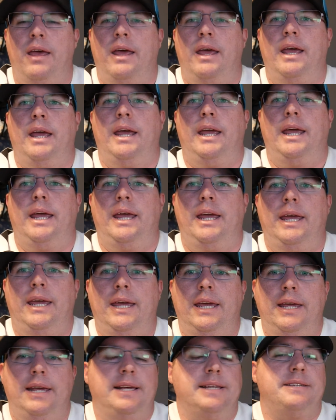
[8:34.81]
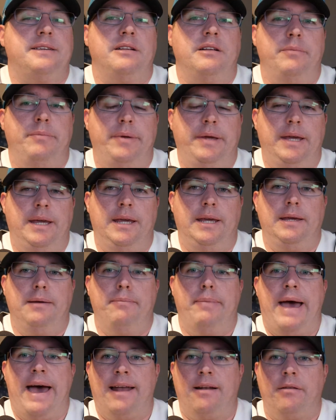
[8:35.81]
He is going to be
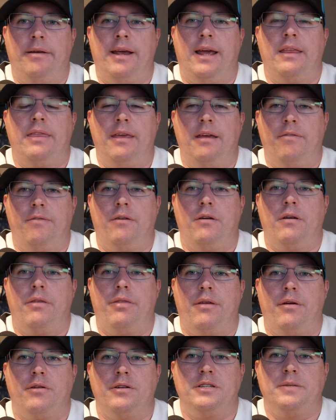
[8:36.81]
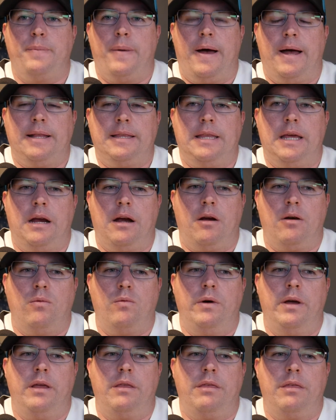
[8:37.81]
battling, I think, for a third spot there
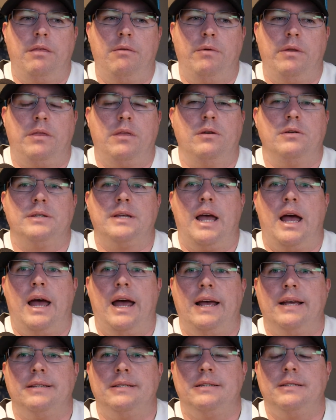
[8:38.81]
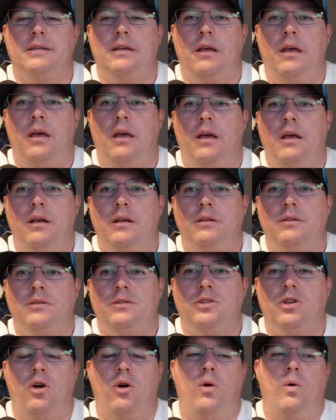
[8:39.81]
with those guys.
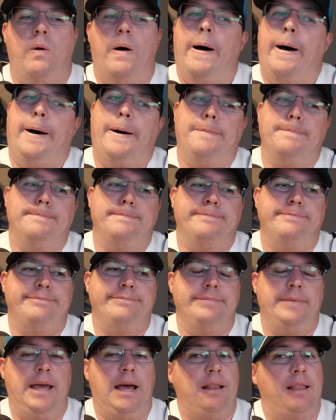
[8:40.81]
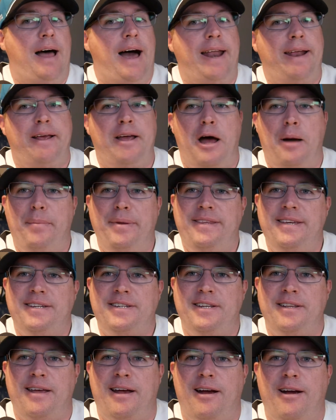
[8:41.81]
So, a lot of competition
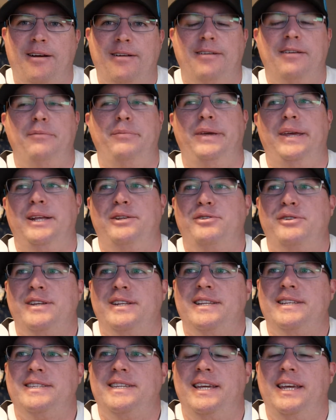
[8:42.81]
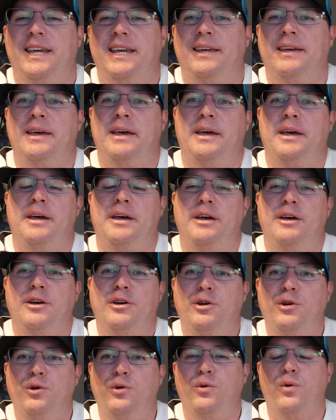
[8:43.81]
there. Be interesting to see
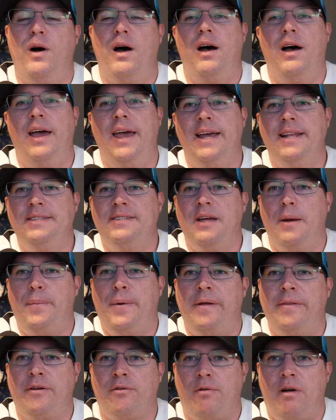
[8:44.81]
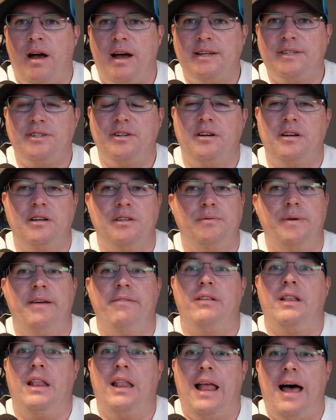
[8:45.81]
who ends up on the roster, because we have a
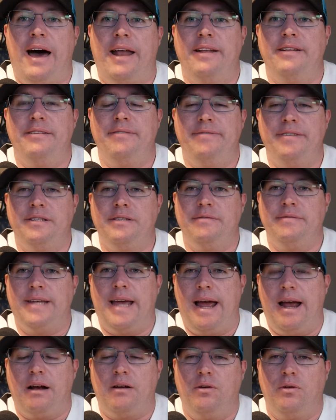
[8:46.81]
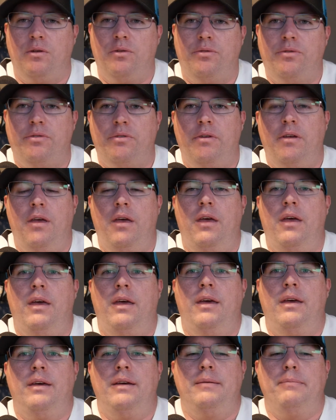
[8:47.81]
lot of defensive tackles.
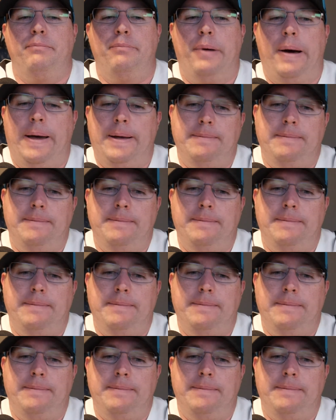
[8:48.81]
But,